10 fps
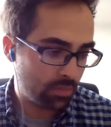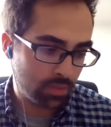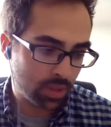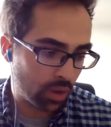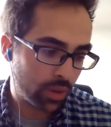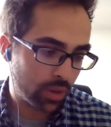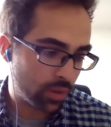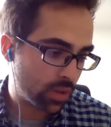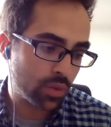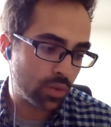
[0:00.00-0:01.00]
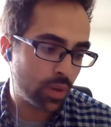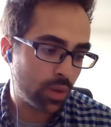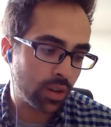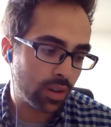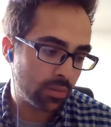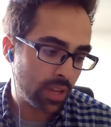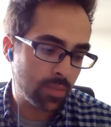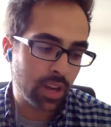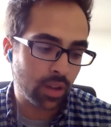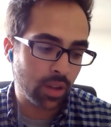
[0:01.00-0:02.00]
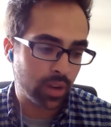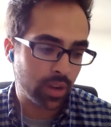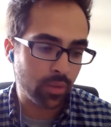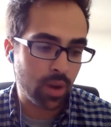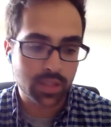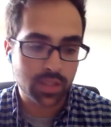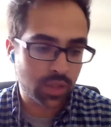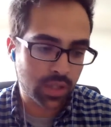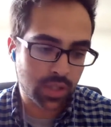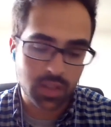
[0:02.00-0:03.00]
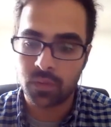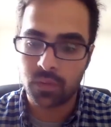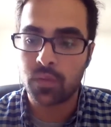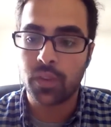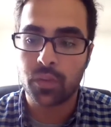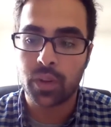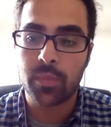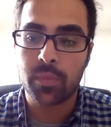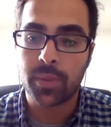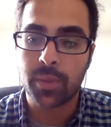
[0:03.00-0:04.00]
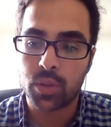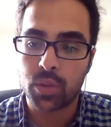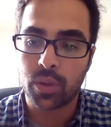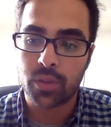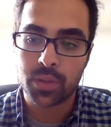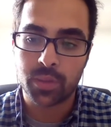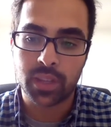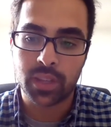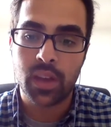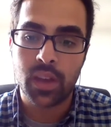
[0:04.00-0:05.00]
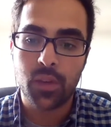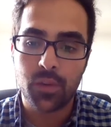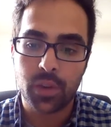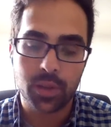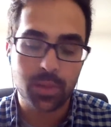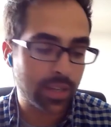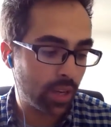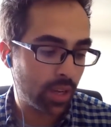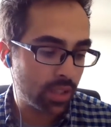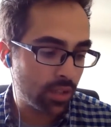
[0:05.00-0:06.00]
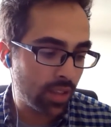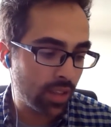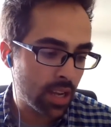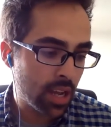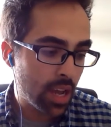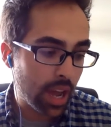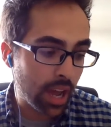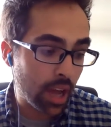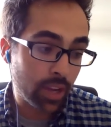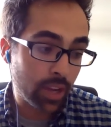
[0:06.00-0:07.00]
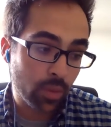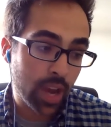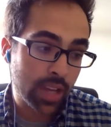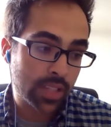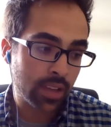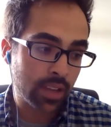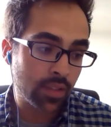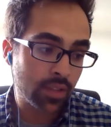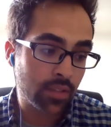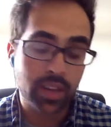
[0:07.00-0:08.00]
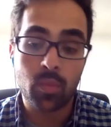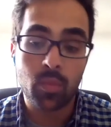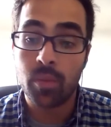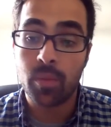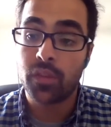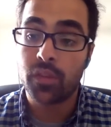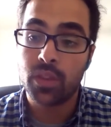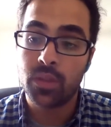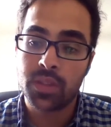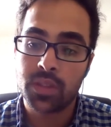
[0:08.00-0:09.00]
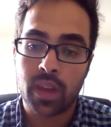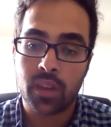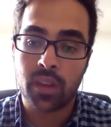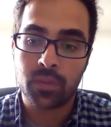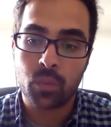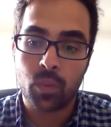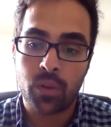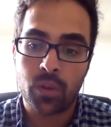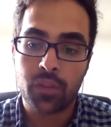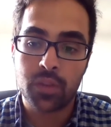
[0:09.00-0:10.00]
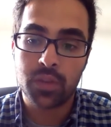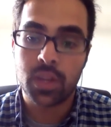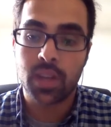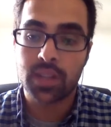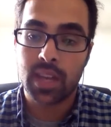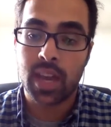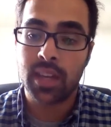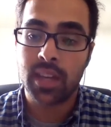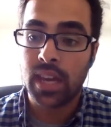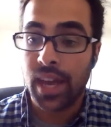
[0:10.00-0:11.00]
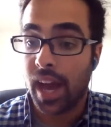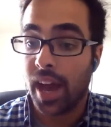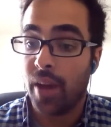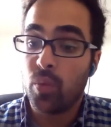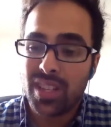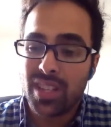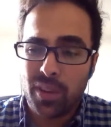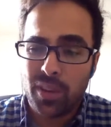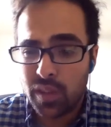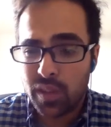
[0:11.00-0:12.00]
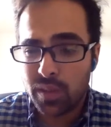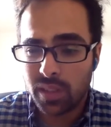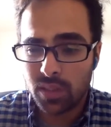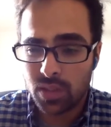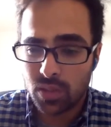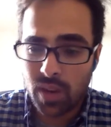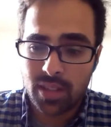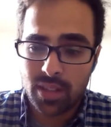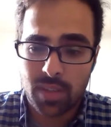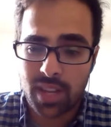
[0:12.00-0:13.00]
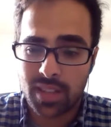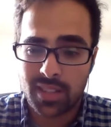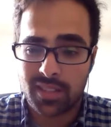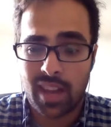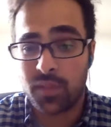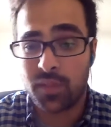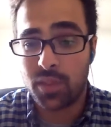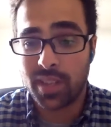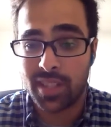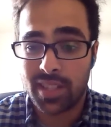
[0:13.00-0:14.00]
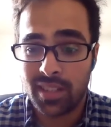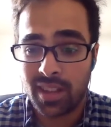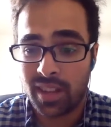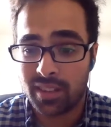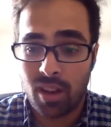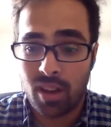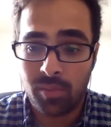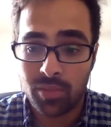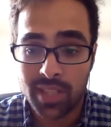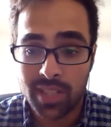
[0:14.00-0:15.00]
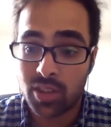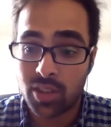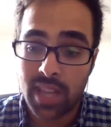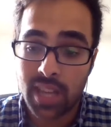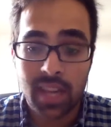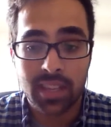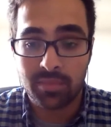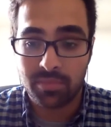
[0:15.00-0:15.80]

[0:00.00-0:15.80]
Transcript: you know, whether it's through Twitter, email, or whatever else, just feel free to hit me up on Twitter first, and we can figure out the best way to do that. And otherwise, to find out more about Fuse, we're fuse.ca. We spell Fuse a little strange because fusc.com was actually taken